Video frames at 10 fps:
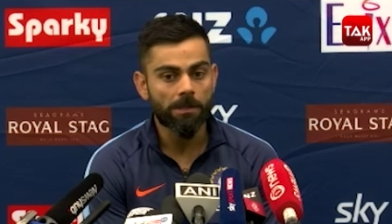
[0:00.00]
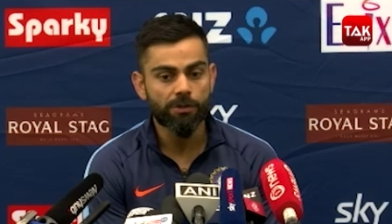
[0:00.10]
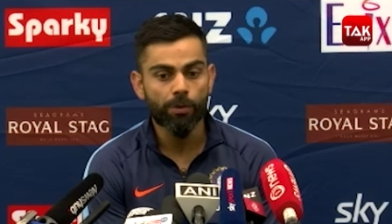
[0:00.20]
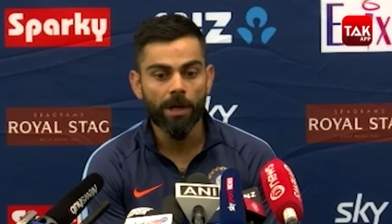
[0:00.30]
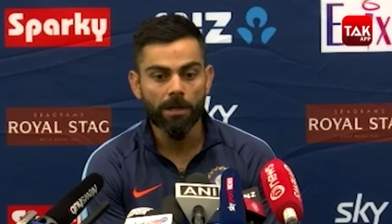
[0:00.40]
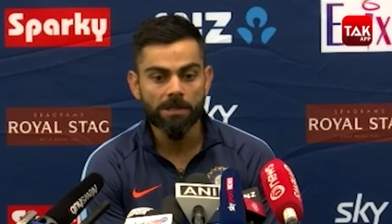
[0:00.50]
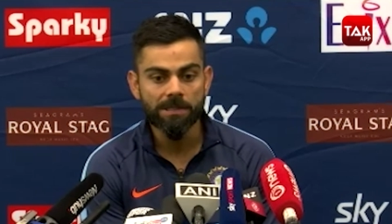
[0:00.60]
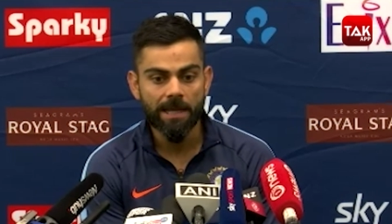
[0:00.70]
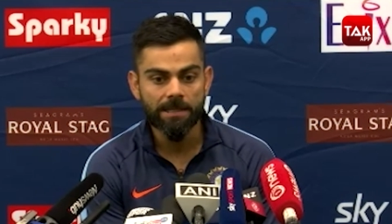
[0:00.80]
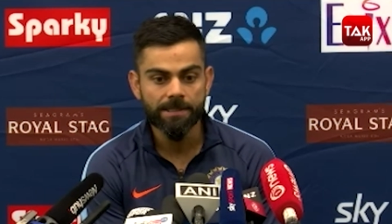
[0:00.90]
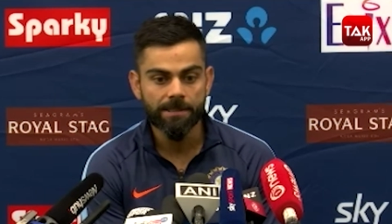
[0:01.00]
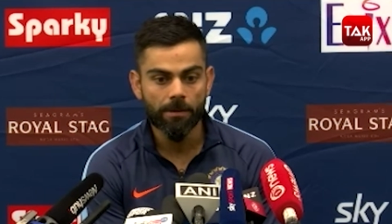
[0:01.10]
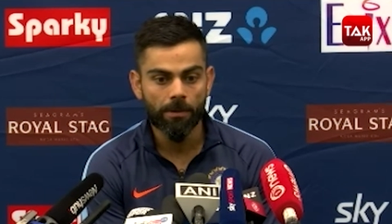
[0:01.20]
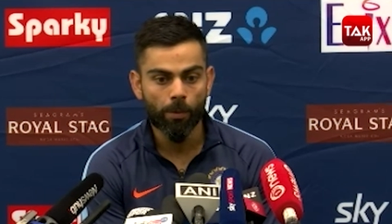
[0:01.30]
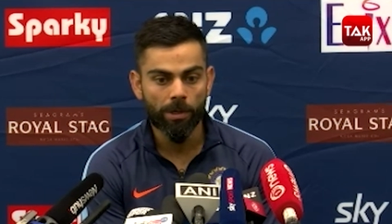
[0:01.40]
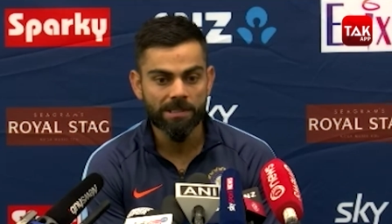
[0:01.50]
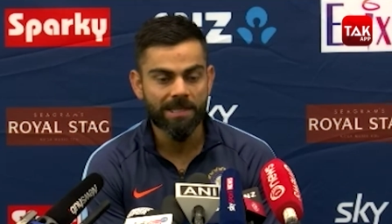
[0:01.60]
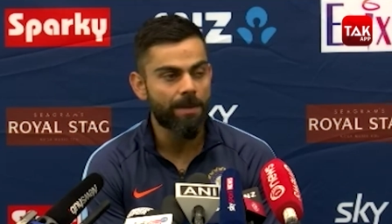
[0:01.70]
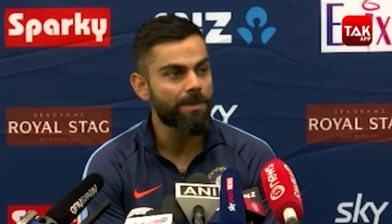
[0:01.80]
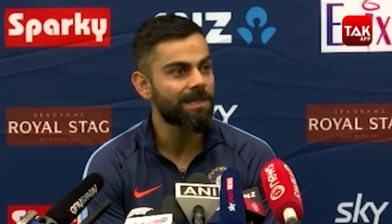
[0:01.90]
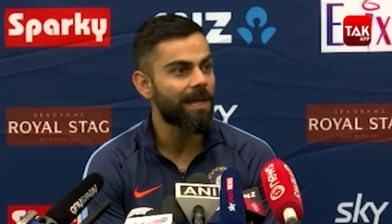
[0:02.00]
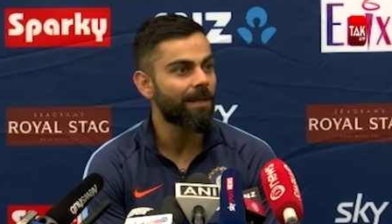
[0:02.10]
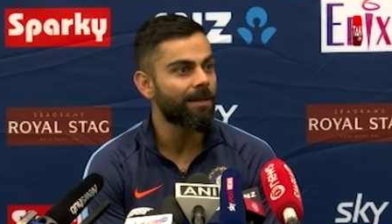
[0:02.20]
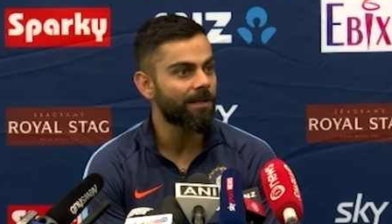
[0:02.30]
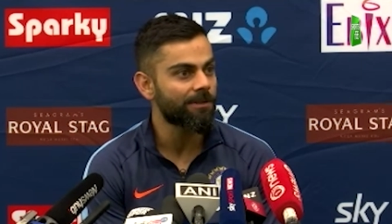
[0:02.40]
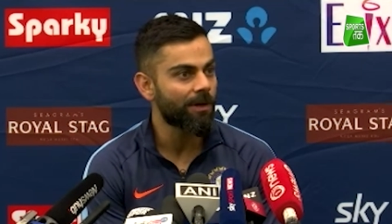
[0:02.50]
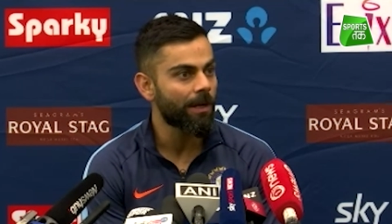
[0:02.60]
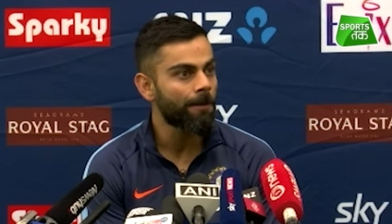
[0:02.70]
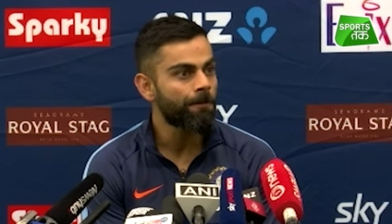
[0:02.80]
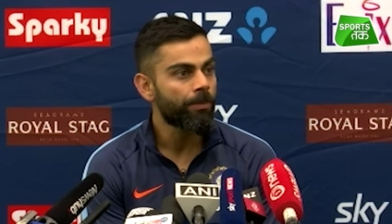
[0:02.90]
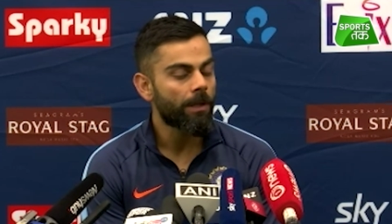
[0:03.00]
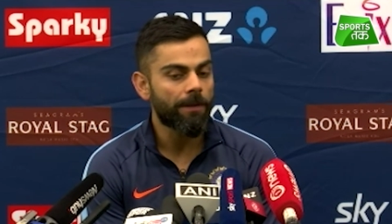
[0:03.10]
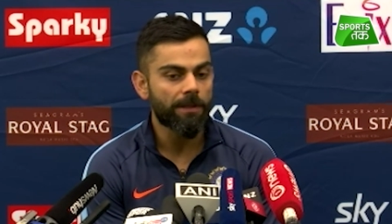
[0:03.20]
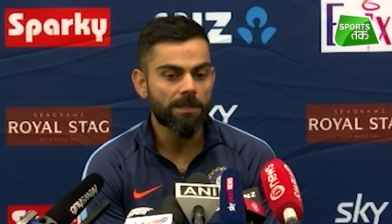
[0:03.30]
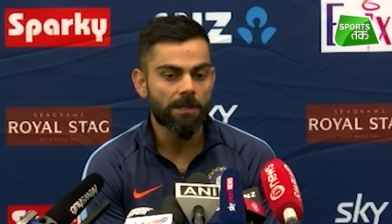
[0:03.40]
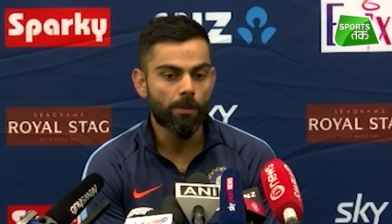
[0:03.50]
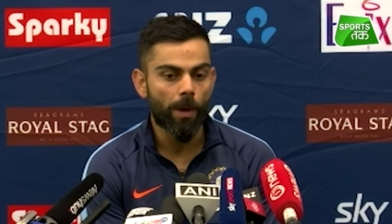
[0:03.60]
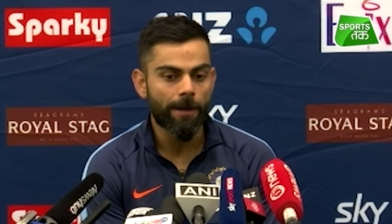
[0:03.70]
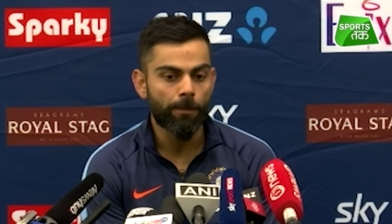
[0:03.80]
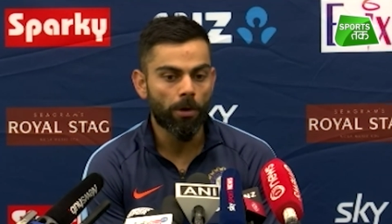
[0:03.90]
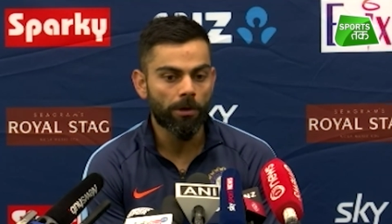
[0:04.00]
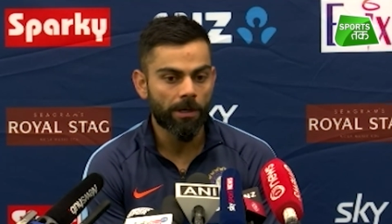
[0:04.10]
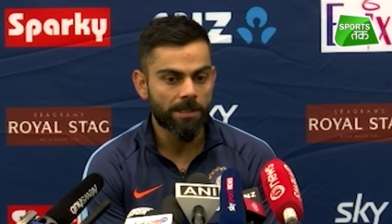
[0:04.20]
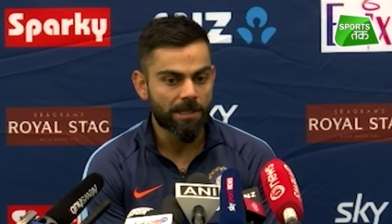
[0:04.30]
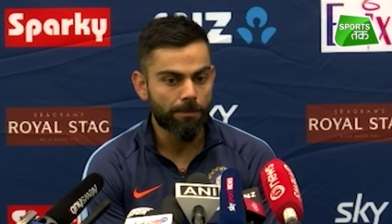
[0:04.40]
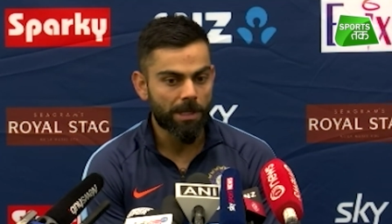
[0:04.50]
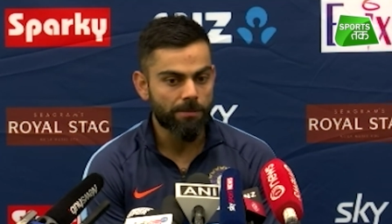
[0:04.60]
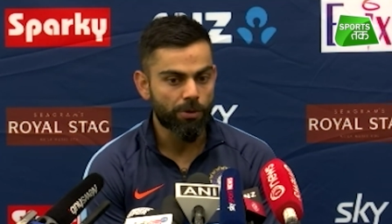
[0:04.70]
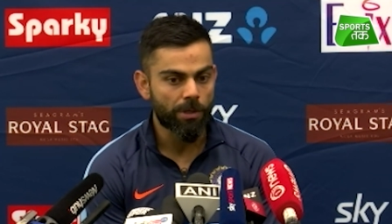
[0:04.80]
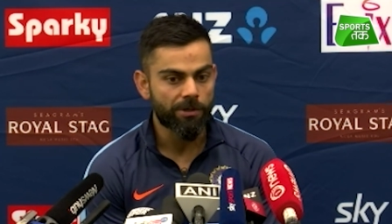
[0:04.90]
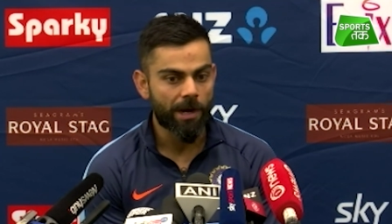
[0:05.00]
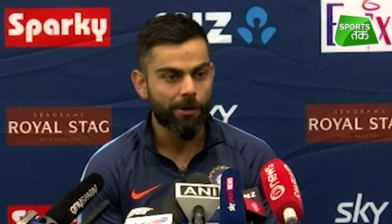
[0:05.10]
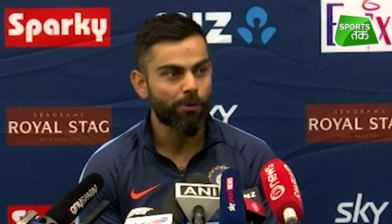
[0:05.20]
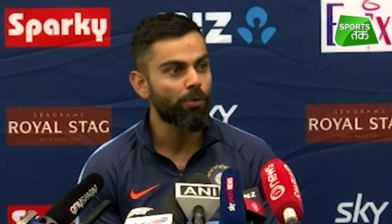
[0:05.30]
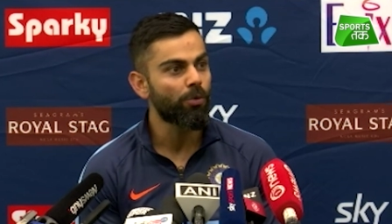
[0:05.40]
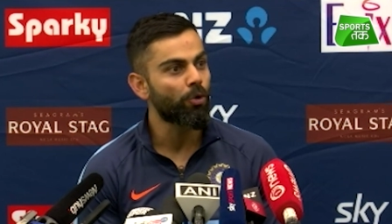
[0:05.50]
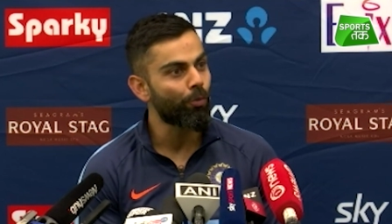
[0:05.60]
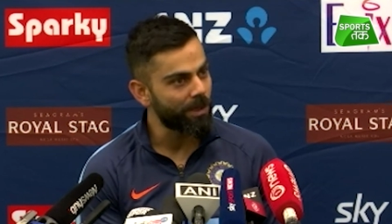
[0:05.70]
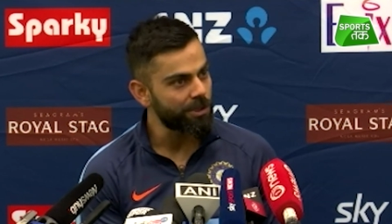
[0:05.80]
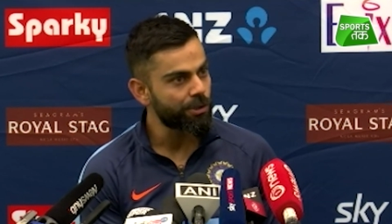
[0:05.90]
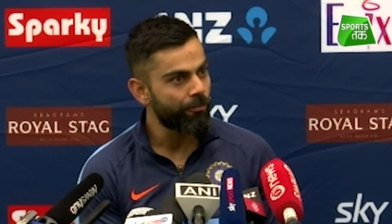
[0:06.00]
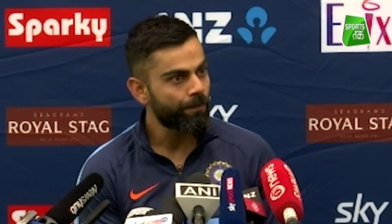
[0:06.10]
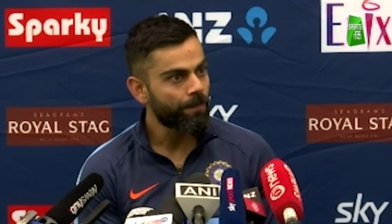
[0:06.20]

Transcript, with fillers: So he understands what his game is like in Test cricket. I think in white ball cricket, sometimes you can try to do too much.